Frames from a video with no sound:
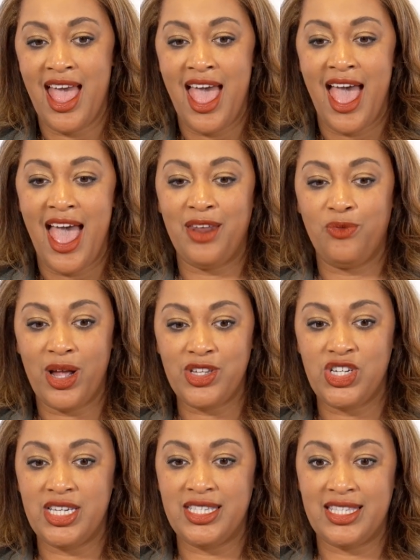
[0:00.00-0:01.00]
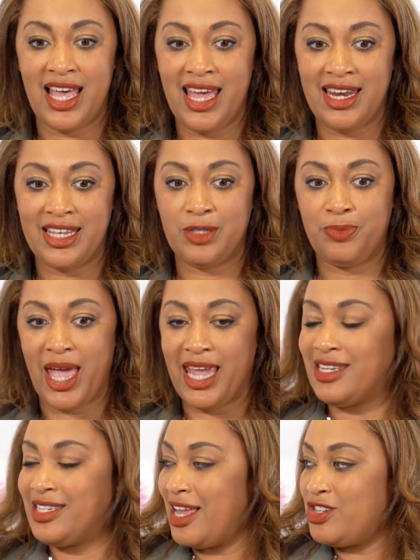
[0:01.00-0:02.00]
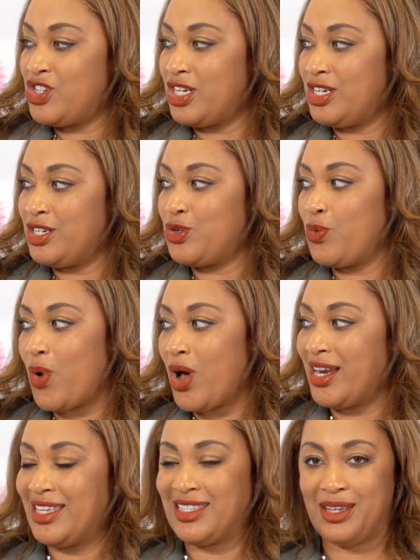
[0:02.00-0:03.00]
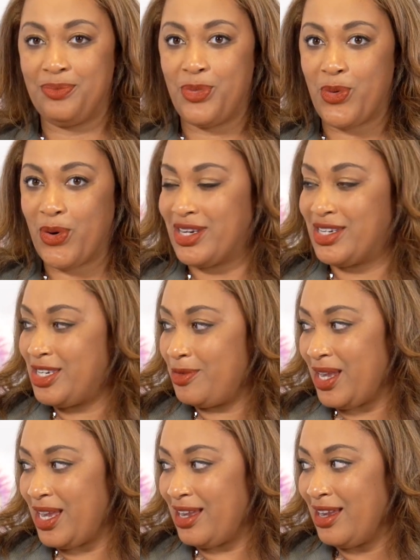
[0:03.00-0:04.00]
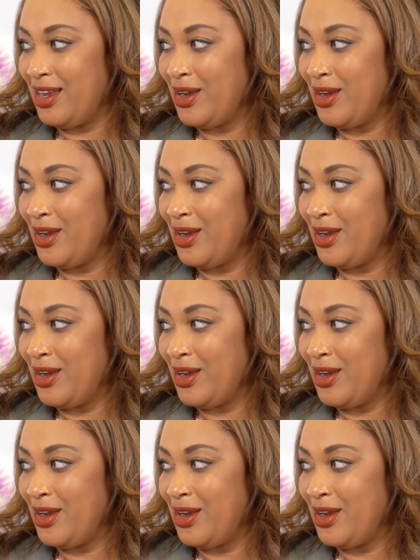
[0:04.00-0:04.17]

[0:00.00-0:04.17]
And what she said is pay attention to what is important to me.